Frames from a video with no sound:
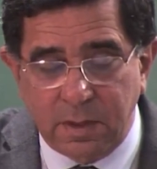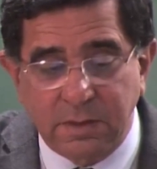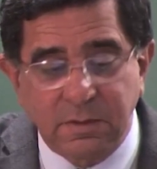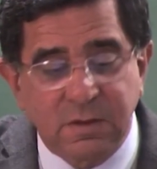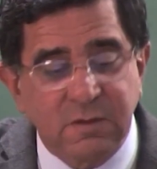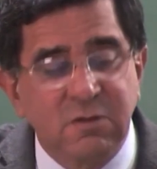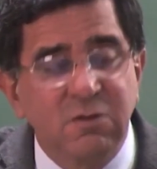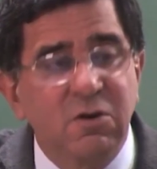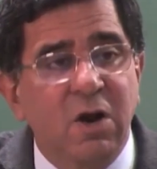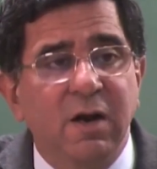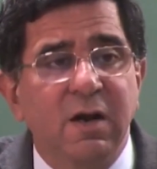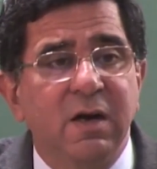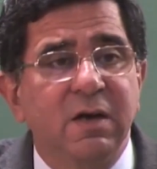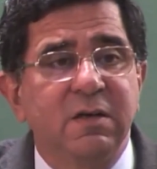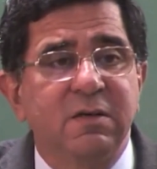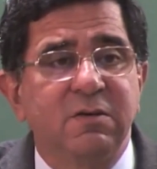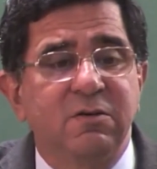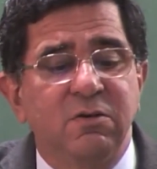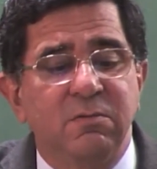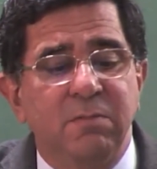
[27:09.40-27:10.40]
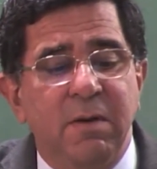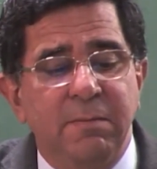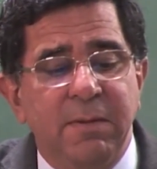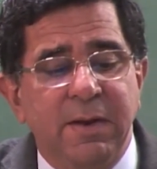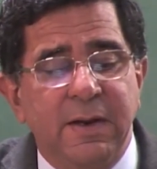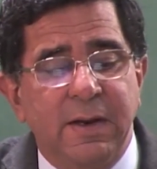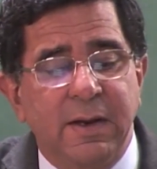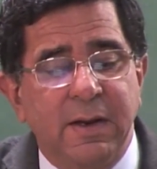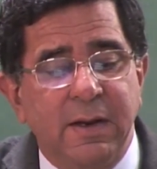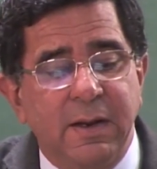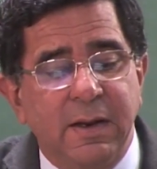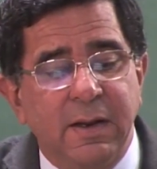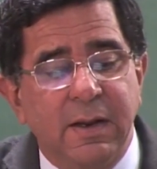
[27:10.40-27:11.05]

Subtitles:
And this is not understood by many.